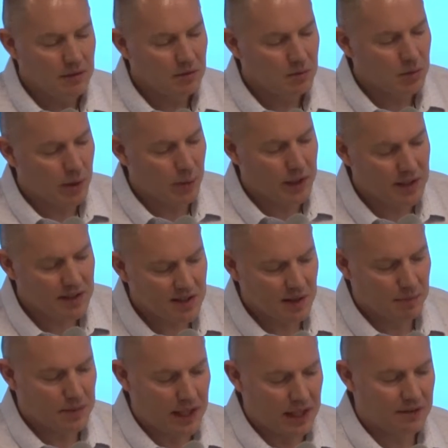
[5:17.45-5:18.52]
where we did
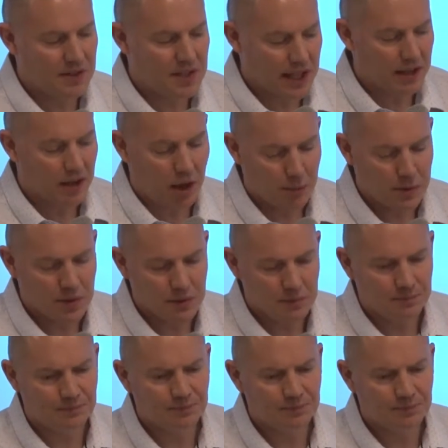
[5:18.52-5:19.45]
some DevSecOps.